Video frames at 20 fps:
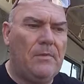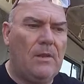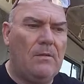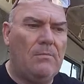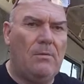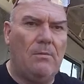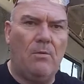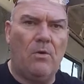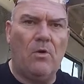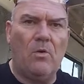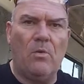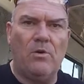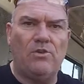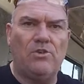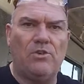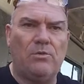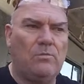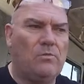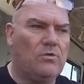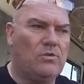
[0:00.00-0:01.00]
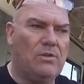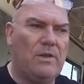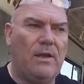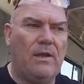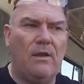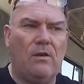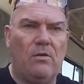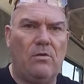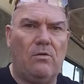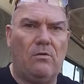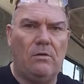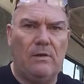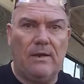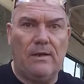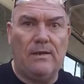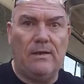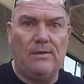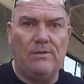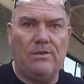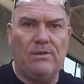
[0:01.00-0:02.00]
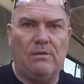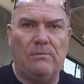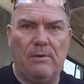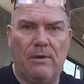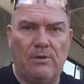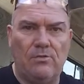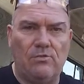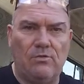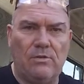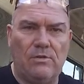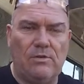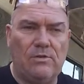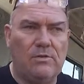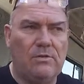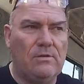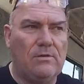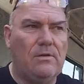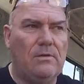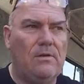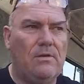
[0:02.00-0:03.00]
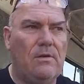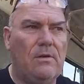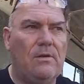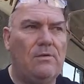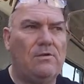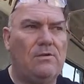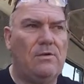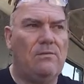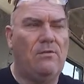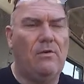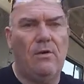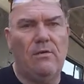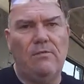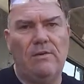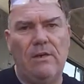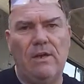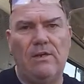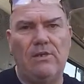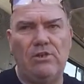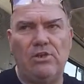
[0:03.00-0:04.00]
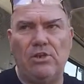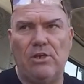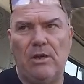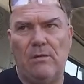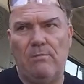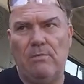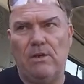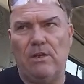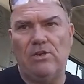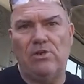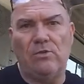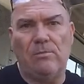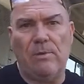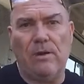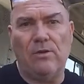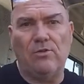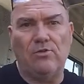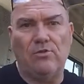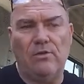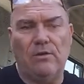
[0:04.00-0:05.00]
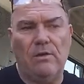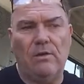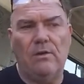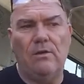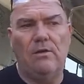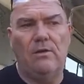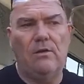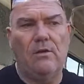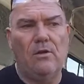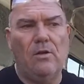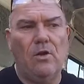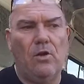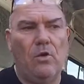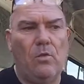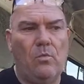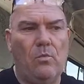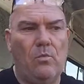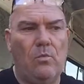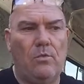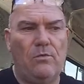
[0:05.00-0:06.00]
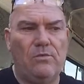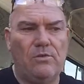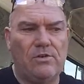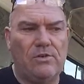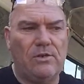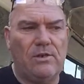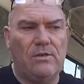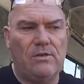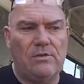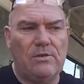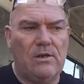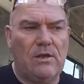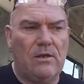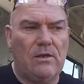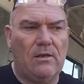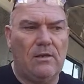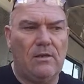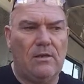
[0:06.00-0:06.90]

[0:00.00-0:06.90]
But my question was, they are lead acid batteries. So if I have an AGM leisure battery, will the CTEK